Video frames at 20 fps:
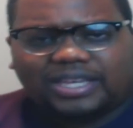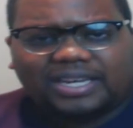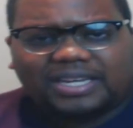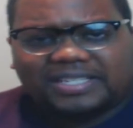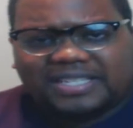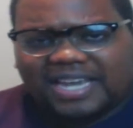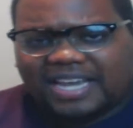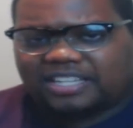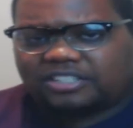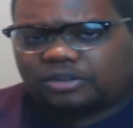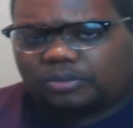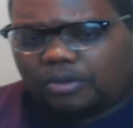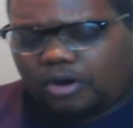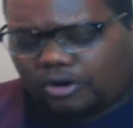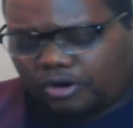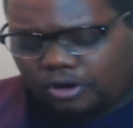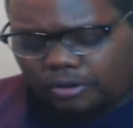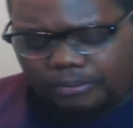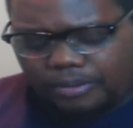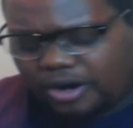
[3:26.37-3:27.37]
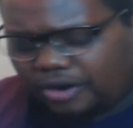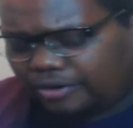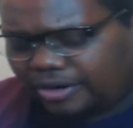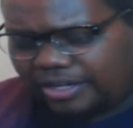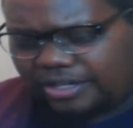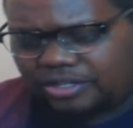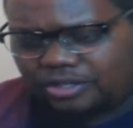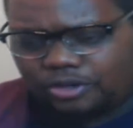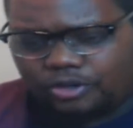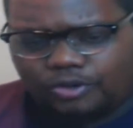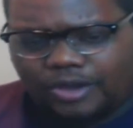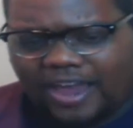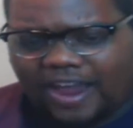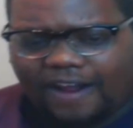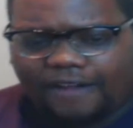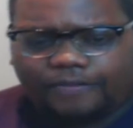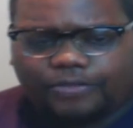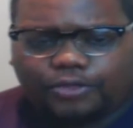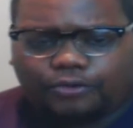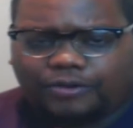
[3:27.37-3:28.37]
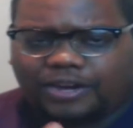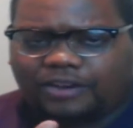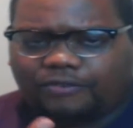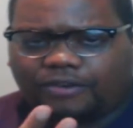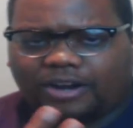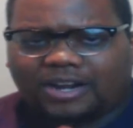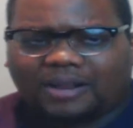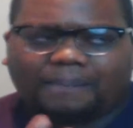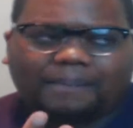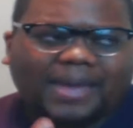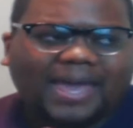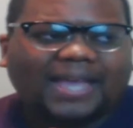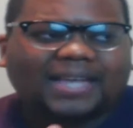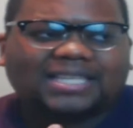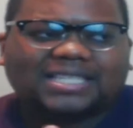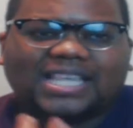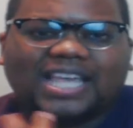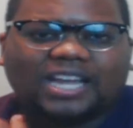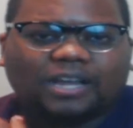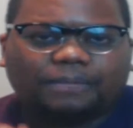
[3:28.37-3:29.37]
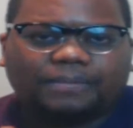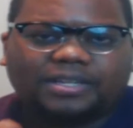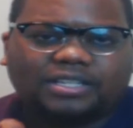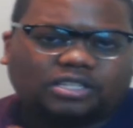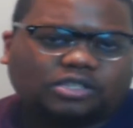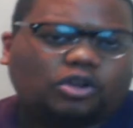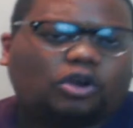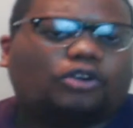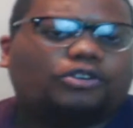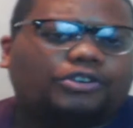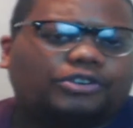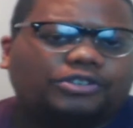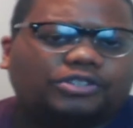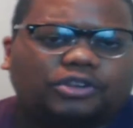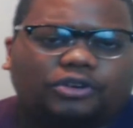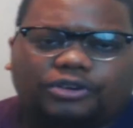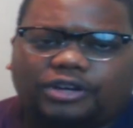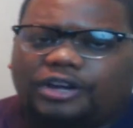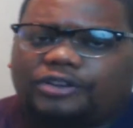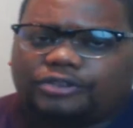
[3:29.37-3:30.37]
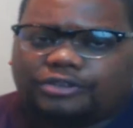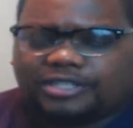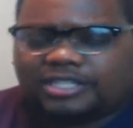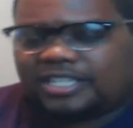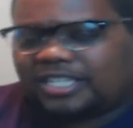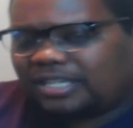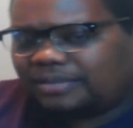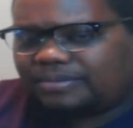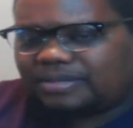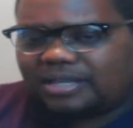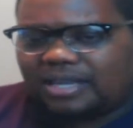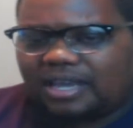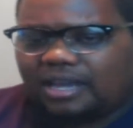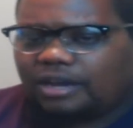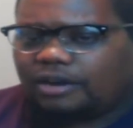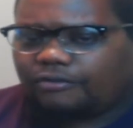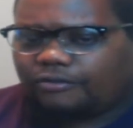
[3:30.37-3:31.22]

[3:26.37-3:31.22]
Then he signs DeMarco Murray, so you have three running backs that could be starters on other teams.